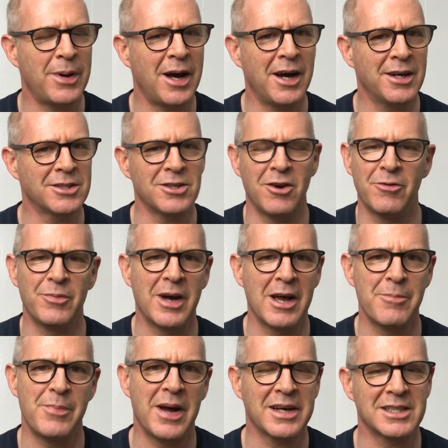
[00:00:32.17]
part of my
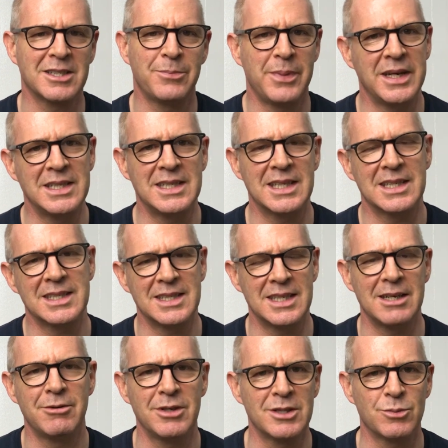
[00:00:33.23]
Back to Basics
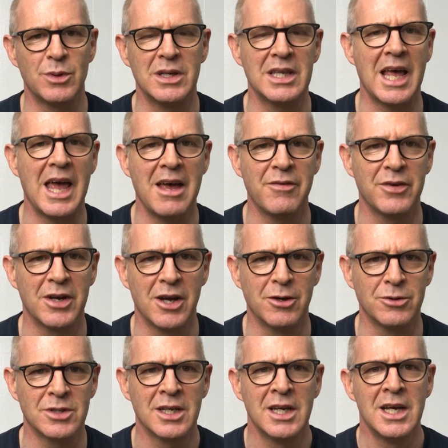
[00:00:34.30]
series with
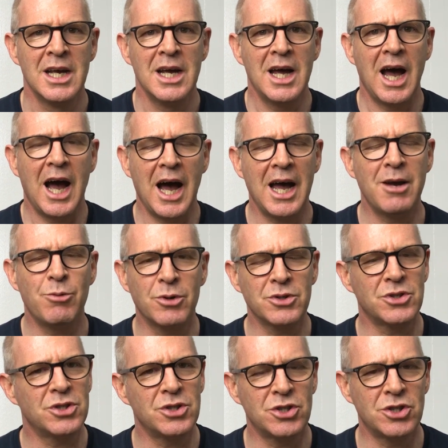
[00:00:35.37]
Evernote, I want
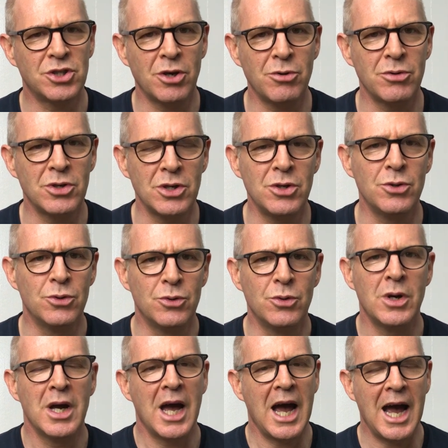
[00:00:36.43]
to show
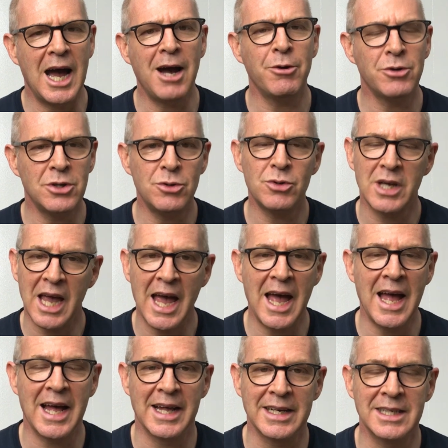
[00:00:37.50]
you how you
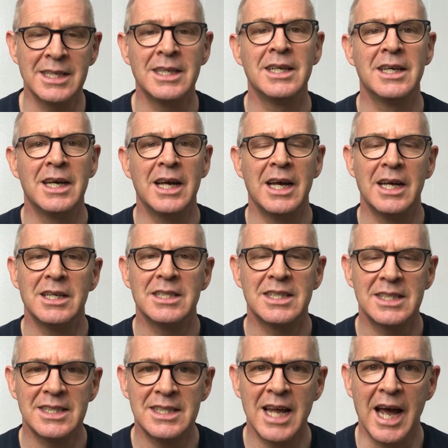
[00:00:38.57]
can
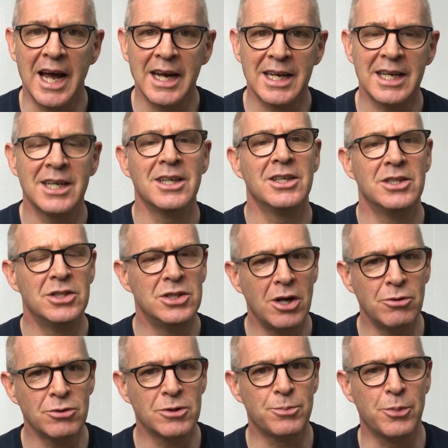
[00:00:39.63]
stack
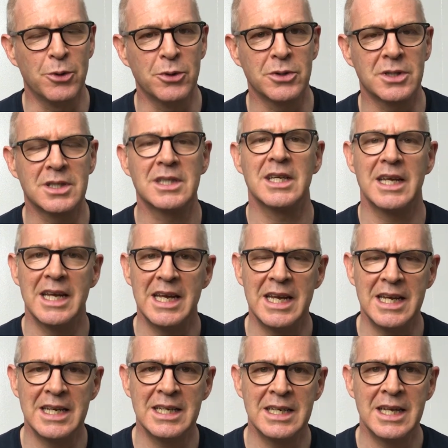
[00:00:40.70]
notebooks
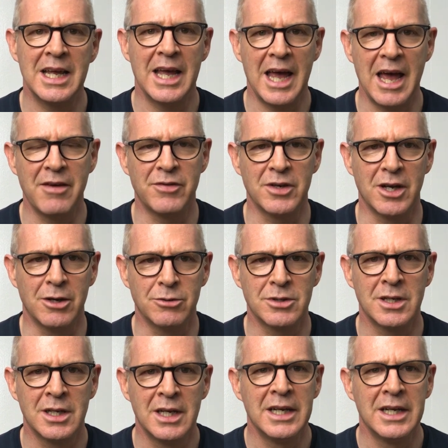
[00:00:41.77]
in Evernote.